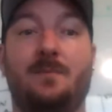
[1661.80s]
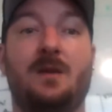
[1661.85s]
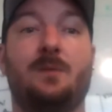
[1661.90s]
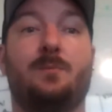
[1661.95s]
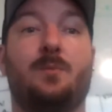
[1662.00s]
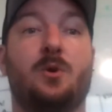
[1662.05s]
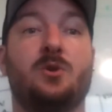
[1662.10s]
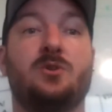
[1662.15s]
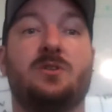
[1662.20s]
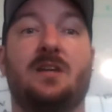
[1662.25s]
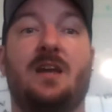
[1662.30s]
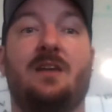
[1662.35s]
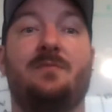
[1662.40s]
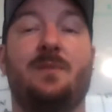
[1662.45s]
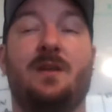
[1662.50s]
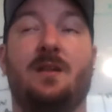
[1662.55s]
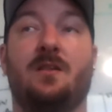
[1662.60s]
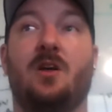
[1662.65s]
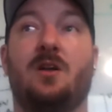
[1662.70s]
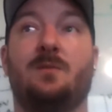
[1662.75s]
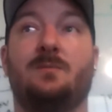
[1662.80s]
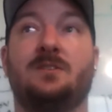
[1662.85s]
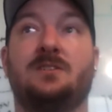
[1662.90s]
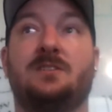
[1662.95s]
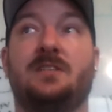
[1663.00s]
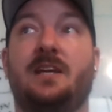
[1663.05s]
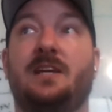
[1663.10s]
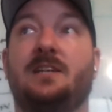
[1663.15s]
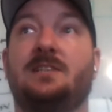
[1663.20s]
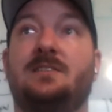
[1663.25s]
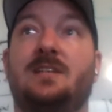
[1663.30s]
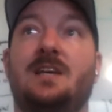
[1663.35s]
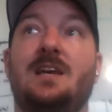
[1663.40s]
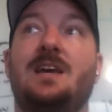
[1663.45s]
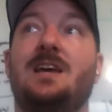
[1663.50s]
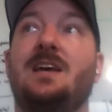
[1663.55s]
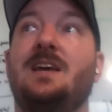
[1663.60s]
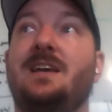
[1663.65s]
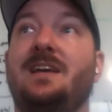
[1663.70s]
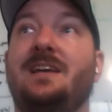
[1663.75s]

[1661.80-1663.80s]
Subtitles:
me personally, I've made a lot of mistakes, is